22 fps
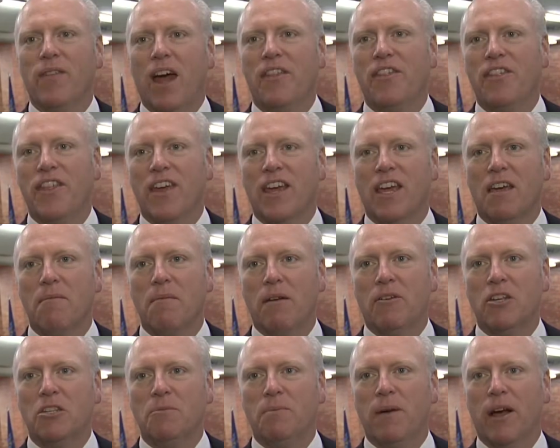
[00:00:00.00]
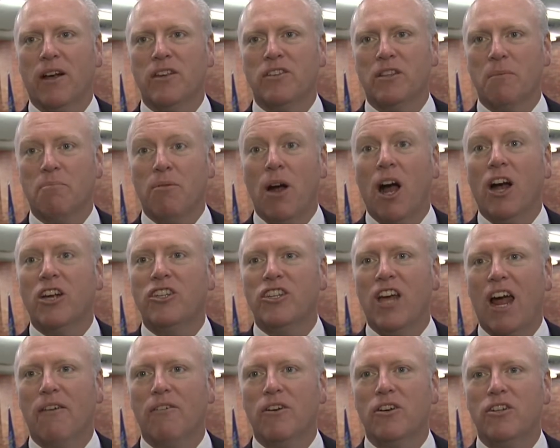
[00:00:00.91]
I think, in many respects, of the Bronx
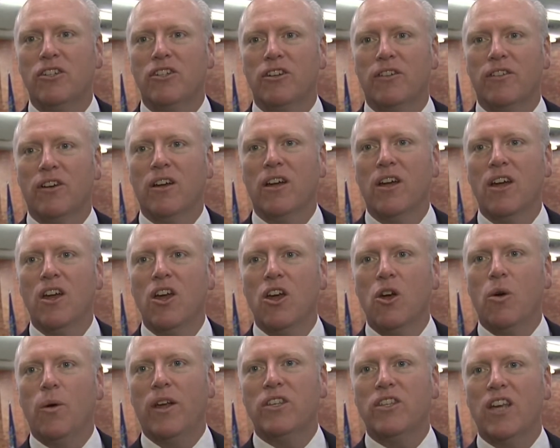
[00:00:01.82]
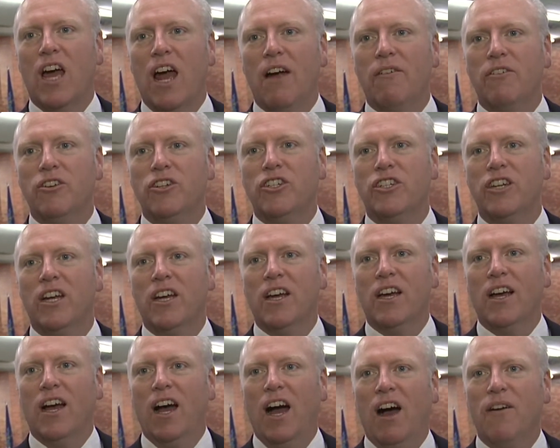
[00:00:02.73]
Irish or the Queen's Irish.
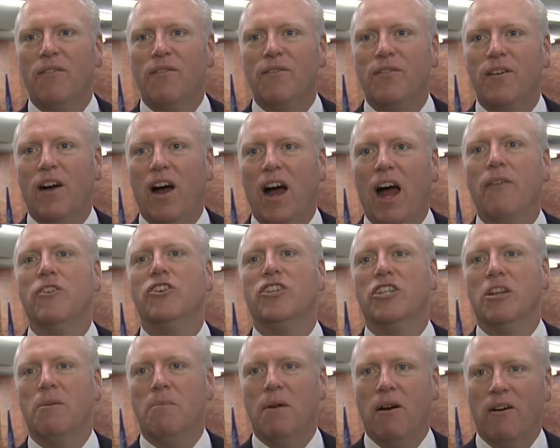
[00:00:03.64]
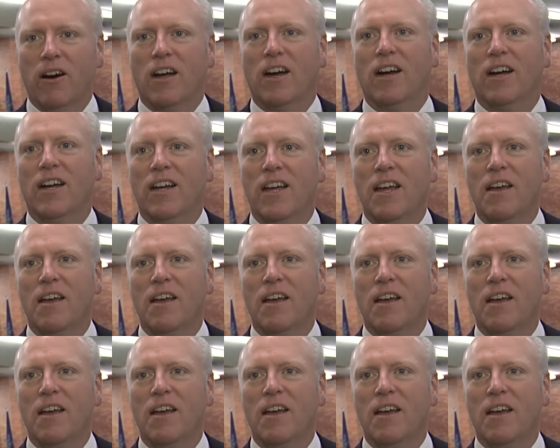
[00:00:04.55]
of Irish in America.